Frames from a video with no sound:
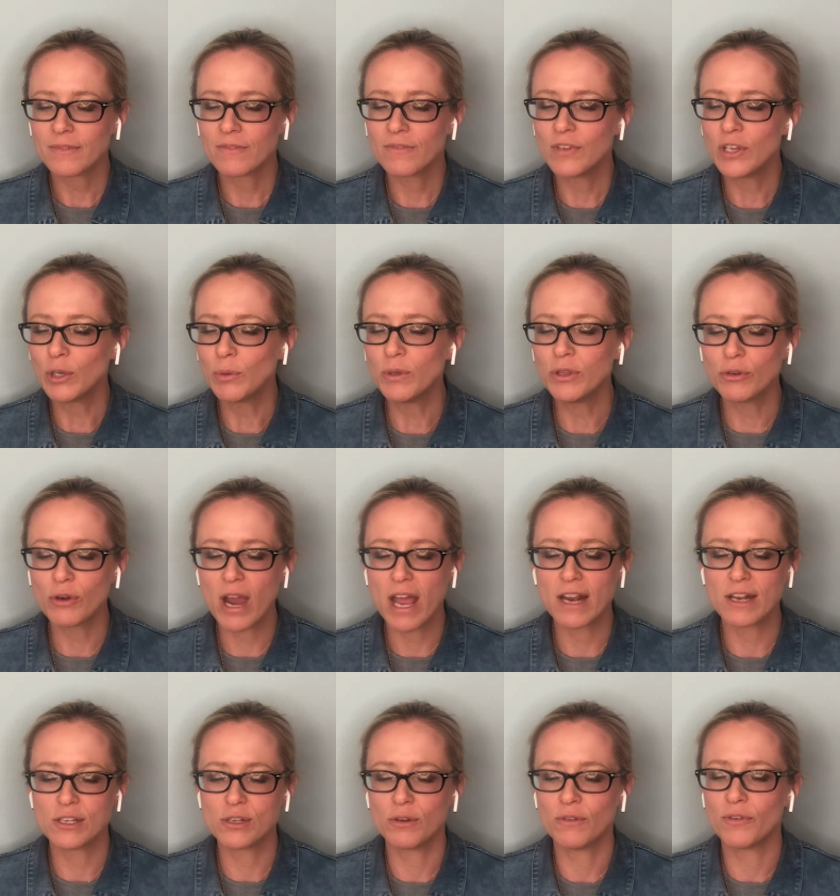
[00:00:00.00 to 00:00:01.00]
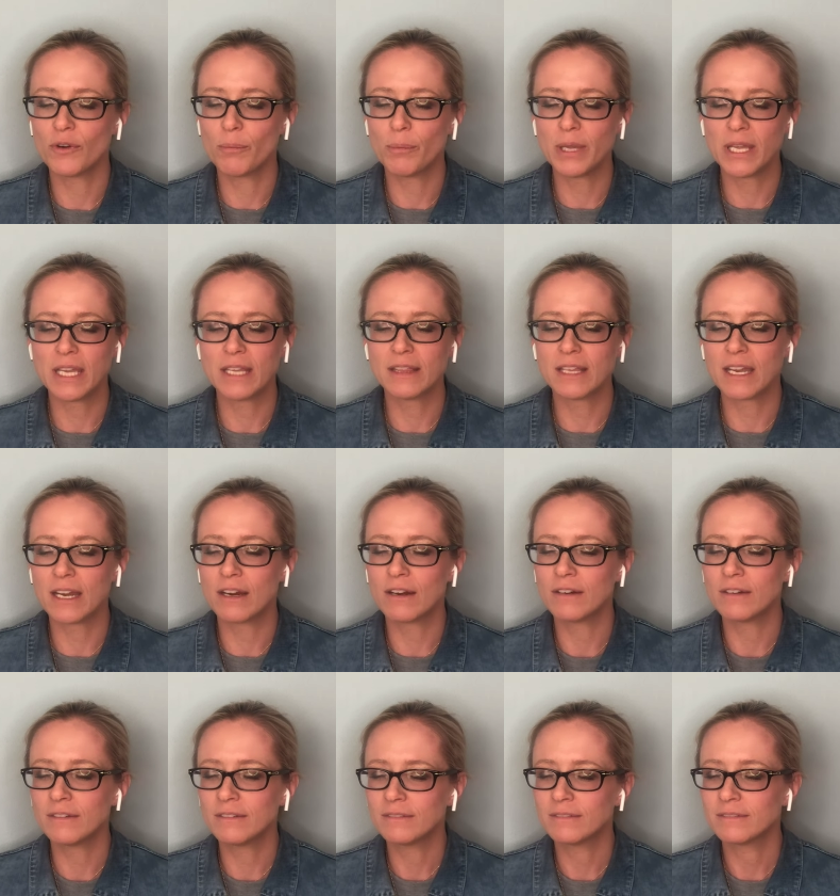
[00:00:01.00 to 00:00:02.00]
filled with gratitude for being
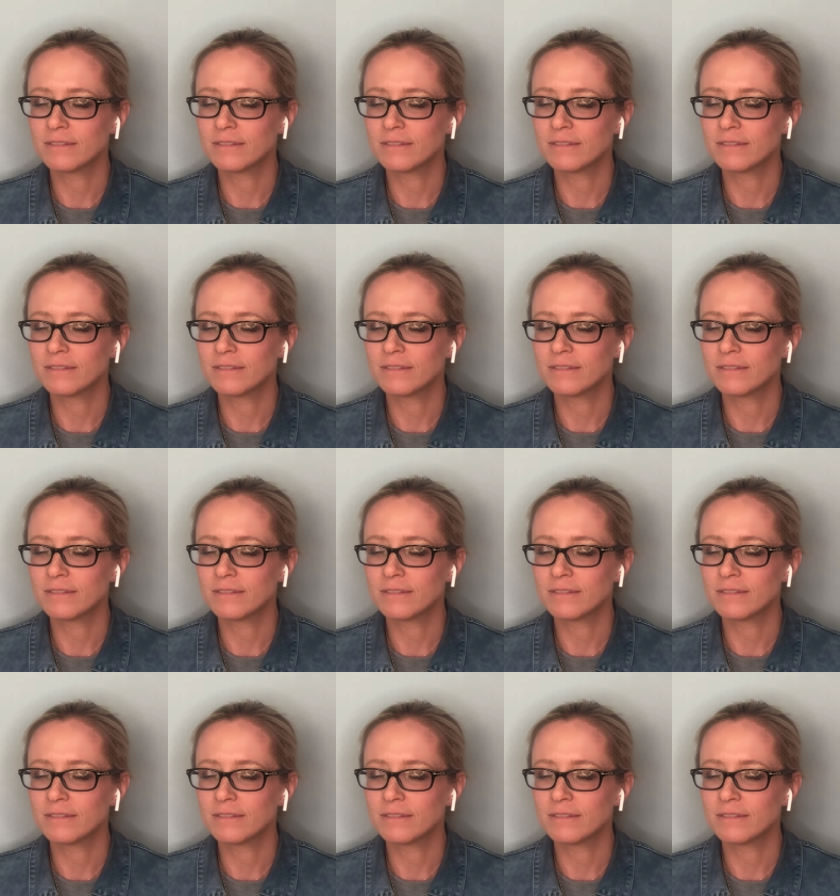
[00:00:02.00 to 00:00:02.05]
there,